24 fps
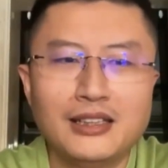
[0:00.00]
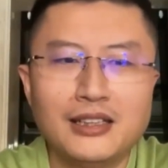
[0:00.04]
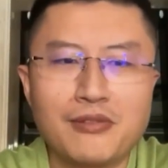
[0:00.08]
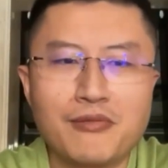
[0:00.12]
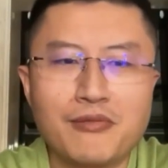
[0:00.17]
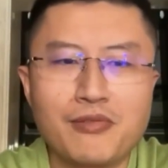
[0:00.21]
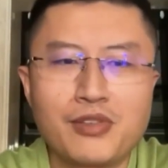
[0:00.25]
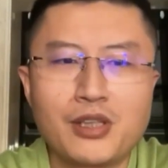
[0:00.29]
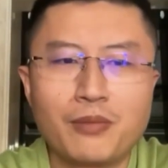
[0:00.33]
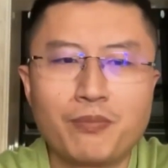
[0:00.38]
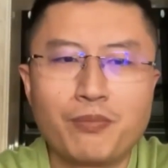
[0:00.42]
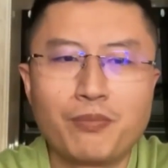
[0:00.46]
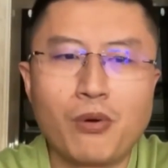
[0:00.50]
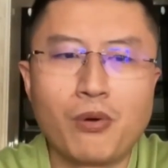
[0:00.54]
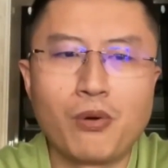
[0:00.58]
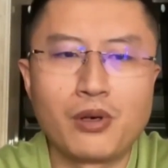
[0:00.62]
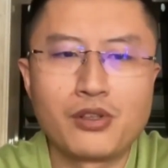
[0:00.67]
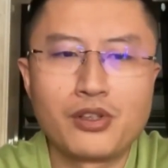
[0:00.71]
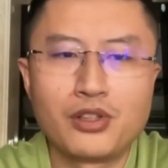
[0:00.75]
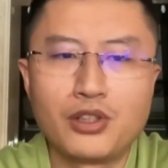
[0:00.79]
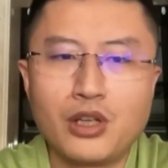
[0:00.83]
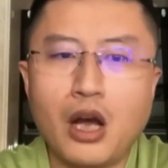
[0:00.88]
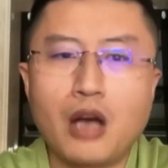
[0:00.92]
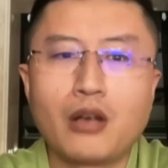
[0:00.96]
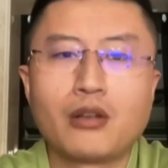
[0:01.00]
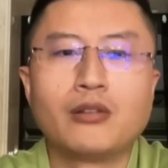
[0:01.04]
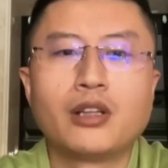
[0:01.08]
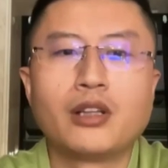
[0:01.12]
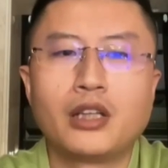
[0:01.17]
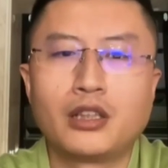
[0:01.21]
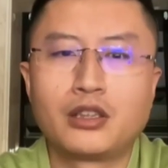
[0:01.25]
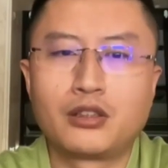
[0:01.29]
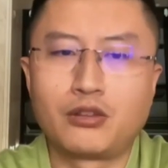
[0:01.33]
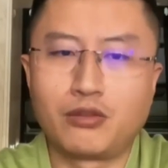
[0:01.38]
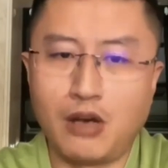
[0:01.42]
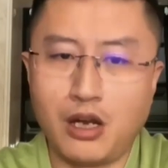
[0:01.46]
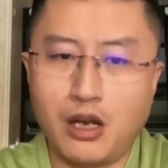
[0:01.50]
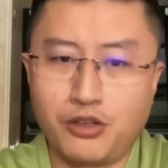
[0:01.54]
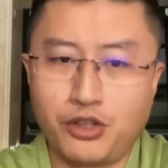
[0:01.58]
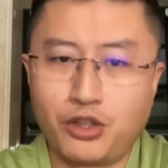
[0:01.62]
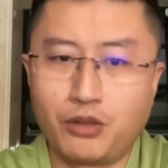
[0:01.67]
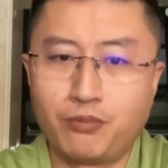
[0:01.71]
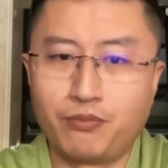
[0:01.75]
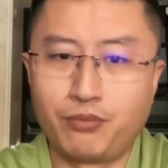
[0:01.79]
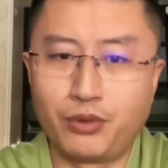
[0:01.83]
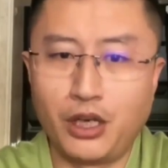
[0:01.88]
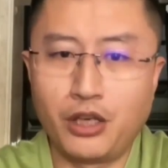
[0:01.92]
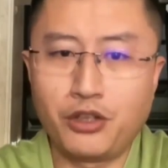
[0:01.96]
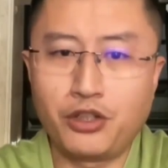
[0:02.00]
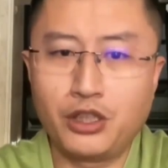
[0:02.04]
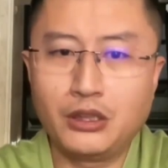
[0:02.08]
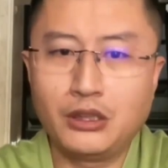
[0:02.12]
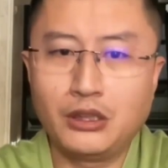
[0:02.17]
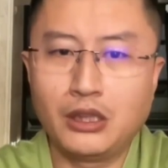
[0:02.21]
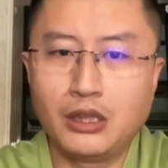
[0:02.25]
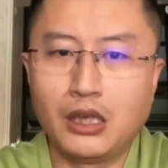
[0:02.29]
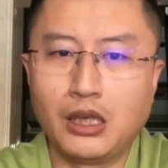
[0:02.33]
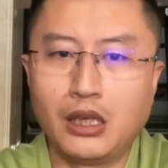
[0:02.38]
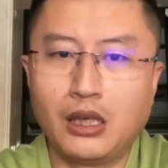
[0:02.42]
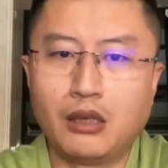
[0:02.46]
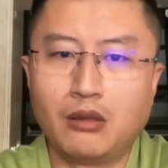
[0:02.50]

supports not only cross-chain bridging,